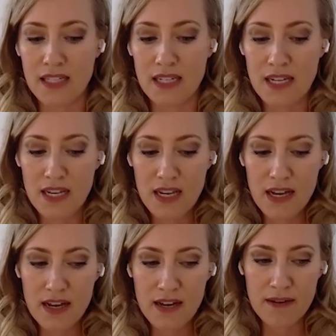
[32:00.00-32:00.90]
that
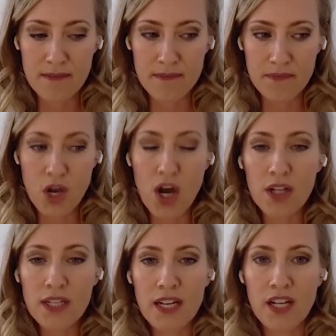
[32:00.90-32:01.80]
um,
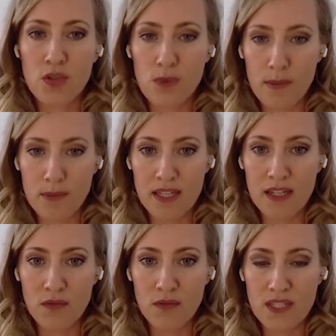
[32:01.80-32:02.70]
calling on
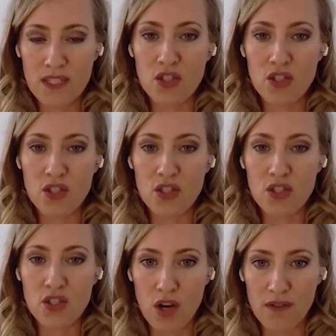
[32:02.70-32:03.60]
underrepresented voices
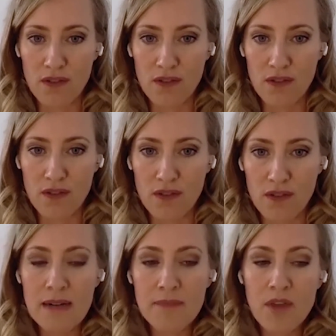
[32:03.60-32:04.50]
changes the
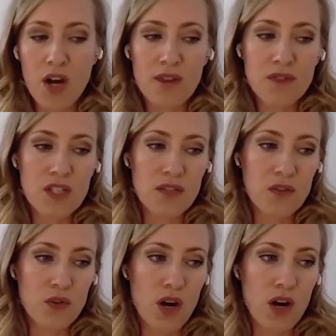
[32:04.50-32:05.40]
conversation often
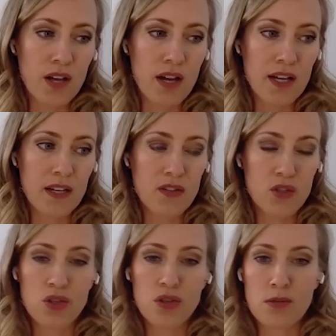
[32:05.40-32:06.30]
if you call on
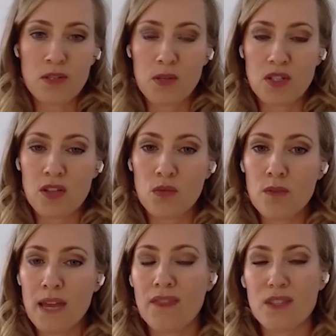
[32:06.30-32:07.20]
the junior most person in the
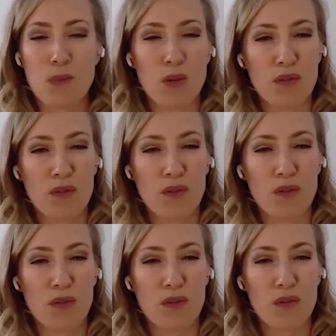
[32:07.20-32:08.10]
room, they have beautiful
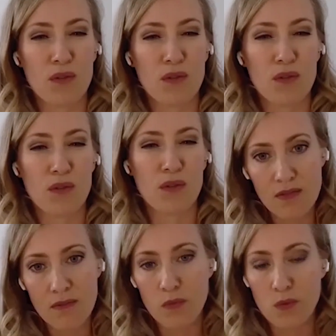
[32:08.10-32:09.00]
novice
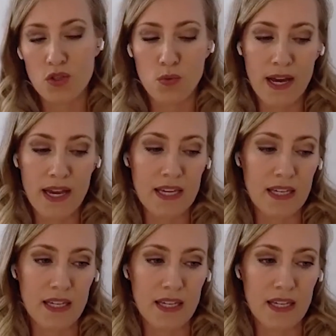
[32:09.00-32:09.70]
perspective, which is why mm-hmm.